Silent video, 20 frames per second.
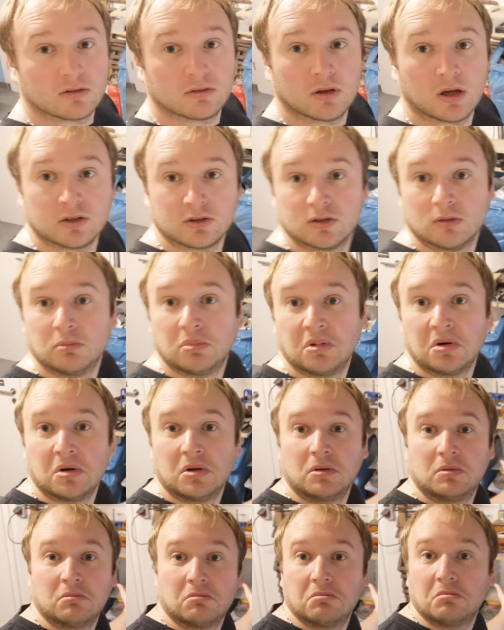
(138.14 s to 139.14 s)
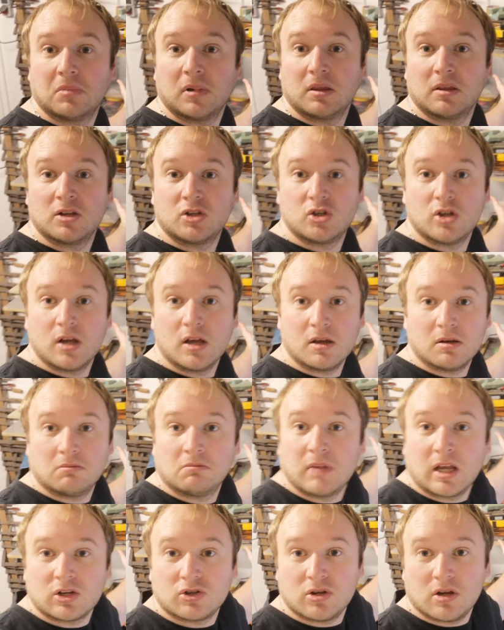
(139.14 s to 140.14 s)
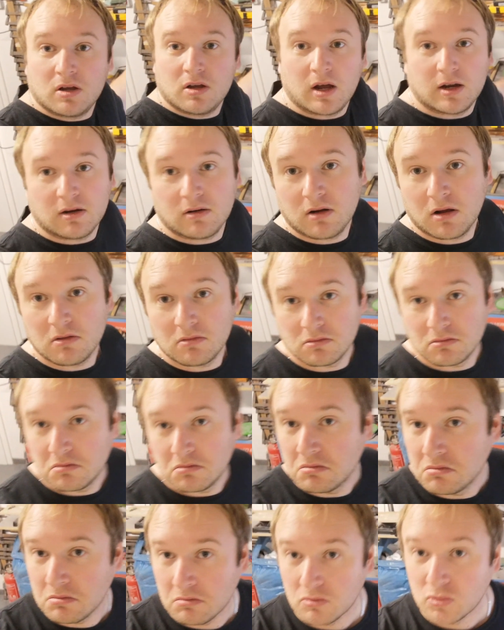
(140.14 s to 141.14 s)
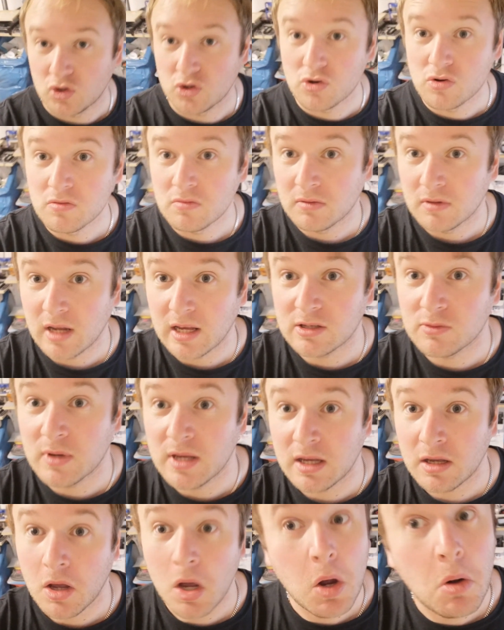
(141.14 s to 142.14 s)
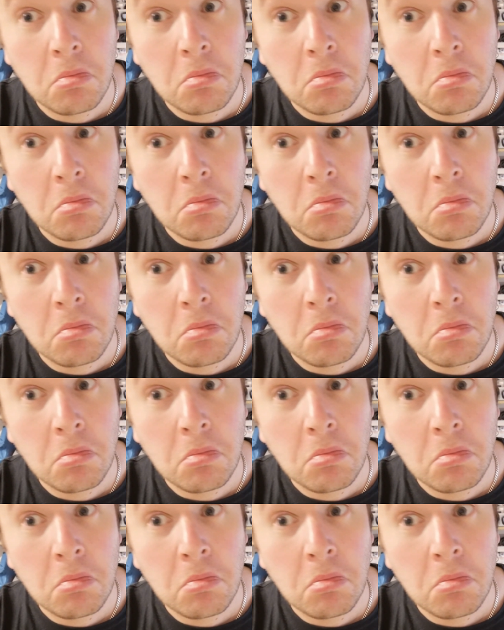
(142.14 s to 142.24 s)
at some point this year, next year, I don't know. Soon, next week,